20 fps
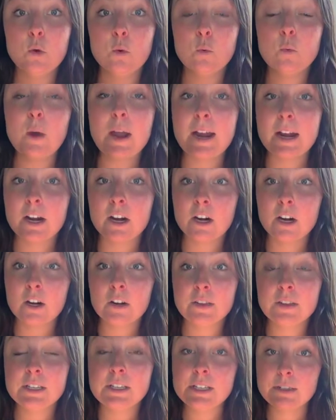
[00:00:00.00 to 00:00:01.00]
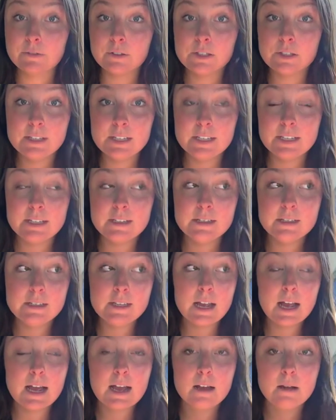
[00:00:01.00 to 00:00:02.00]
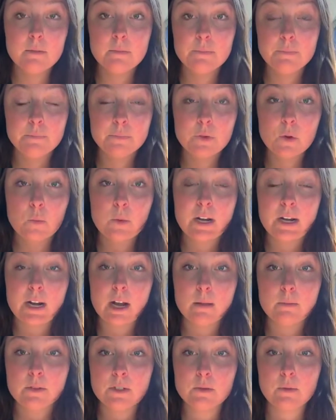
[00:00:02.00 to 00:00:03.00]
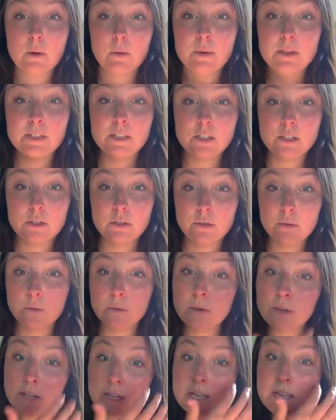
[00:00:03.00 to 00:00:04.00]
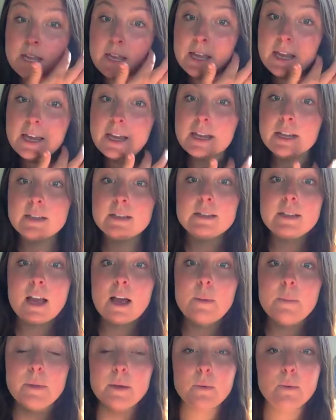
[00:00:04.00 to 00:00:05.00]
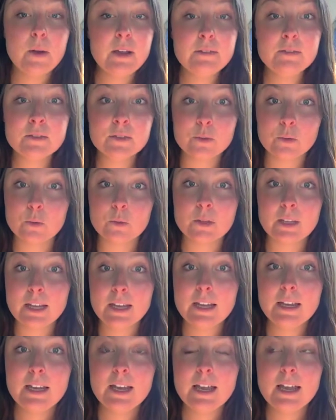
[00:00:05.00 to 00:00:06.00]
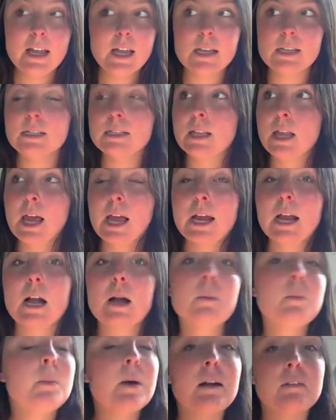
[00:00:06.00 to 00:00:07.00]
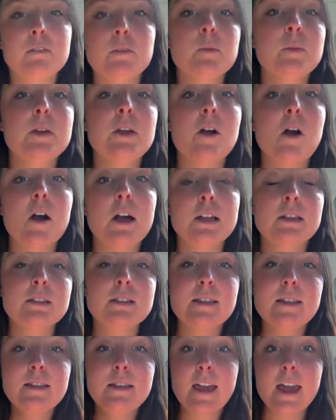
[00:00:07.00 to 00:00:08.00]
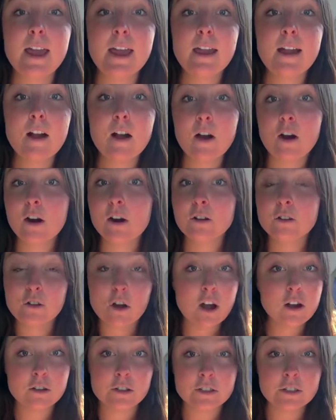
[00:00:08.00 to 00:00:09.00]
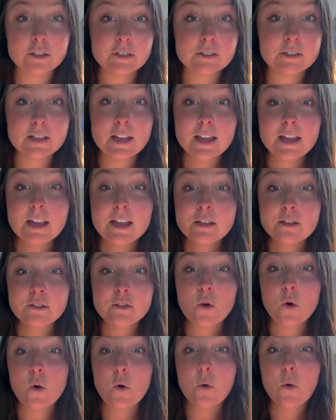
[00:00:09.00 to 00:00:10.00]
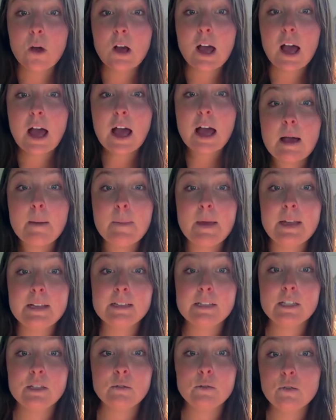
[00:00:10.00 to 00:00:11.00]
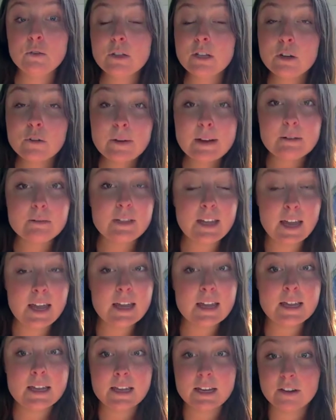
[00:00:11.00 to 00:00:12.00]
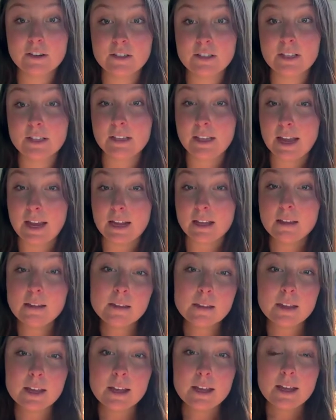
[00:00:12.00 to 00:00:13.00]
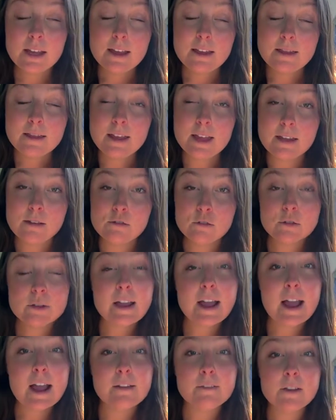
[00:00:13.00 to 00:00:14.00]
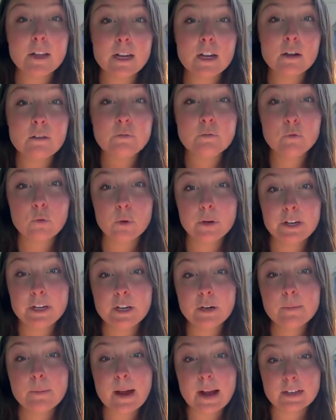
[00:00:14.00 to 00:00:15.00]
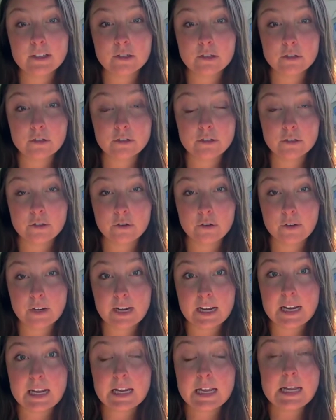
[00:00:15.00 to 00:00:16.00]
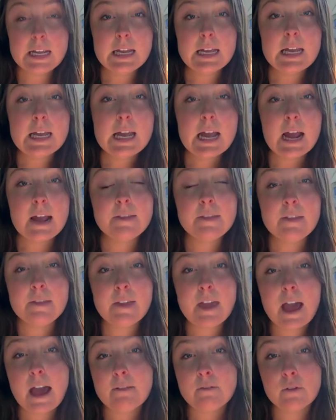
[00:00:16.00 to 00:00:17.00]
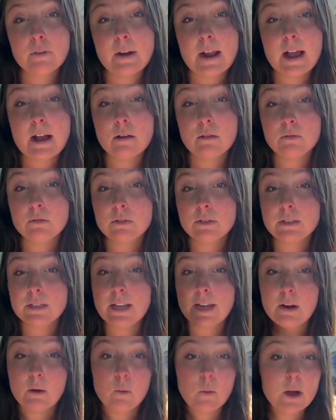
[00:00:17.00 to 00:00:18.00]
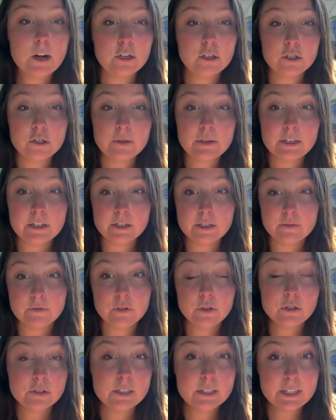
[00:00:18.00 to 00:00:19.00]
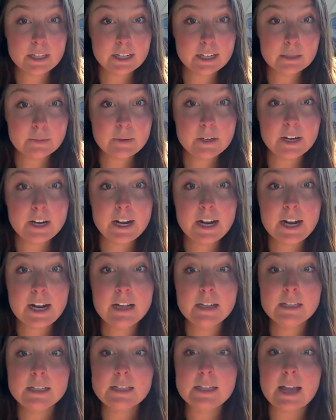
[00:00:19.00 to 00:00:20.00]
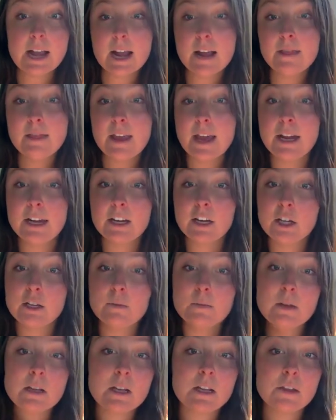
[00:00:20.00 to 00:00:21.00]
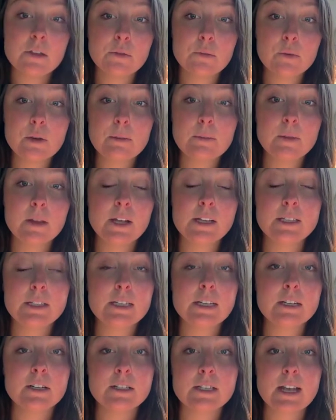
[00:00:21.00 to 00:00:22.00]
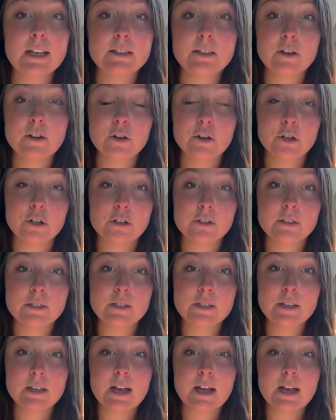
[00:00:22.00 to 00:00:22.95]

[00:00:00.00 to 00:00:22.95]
where the difference is when it comes to what we do. Is a midwife schooling is like above and beyond. They are doctors. So it's usually around 8 years in length. They usually have like a 4-year bachelor degree, and then they have around like 1 or 2 years of nursing experience, and then it could be 3+ years as a nurse